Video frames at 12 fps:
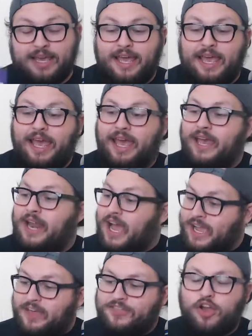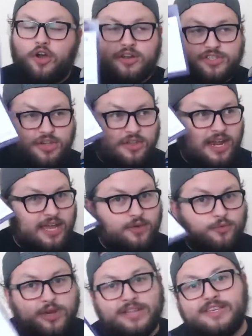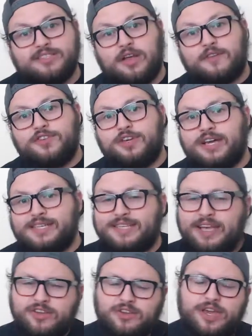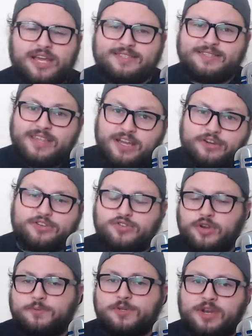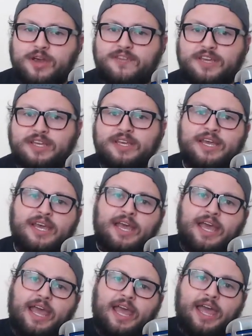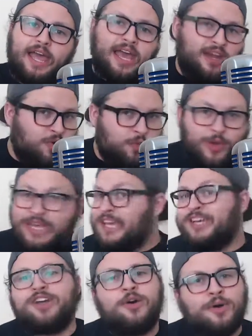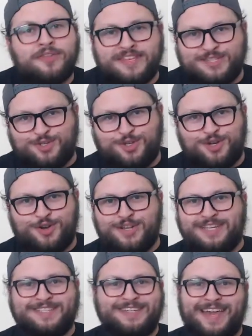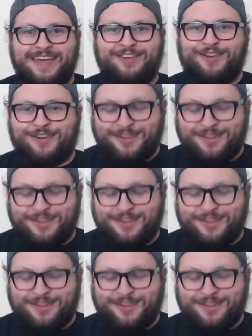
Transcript: And I got the cards so that I can read these off to you guys, tell you guys their description of it, and we can go on this journey together.